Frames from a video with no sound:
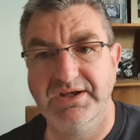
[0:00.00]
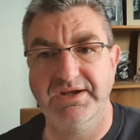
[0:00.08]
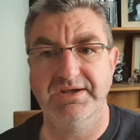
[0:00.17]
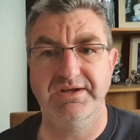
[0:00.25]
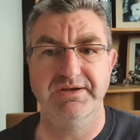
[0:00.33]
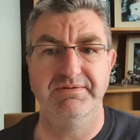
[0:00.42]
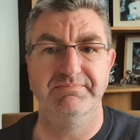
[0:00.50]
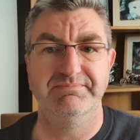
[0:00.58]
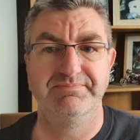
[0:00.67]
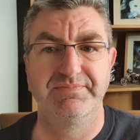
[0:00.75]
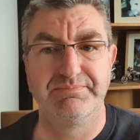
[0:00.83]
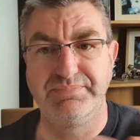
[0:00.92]

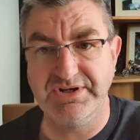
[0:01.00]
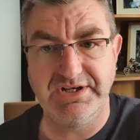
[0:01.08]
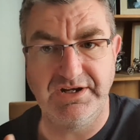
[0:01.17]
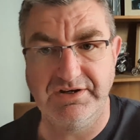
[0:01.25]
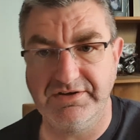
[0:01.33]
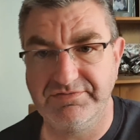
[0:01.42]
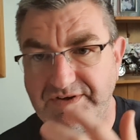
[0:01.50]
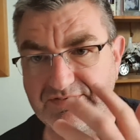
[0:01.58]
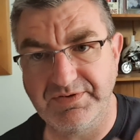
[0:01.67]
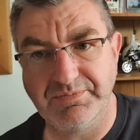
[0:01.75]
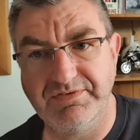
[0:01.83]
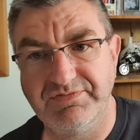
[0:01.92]
Print it off, have
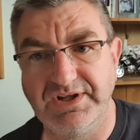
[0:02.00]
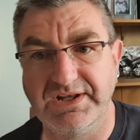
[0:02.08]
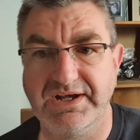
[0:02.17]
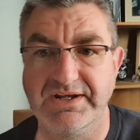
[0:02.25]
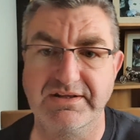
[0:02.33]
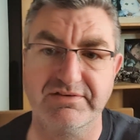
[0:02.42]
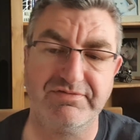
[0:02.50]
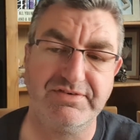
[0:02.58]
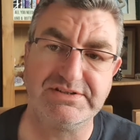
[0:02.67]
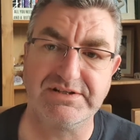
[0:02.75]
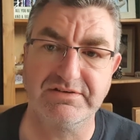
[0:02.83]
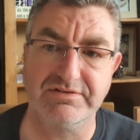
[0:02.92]
it with you, like the
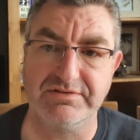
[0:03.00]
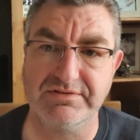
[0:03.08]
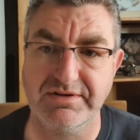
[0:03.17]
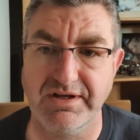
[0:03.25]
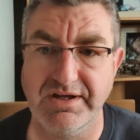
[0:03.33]
physical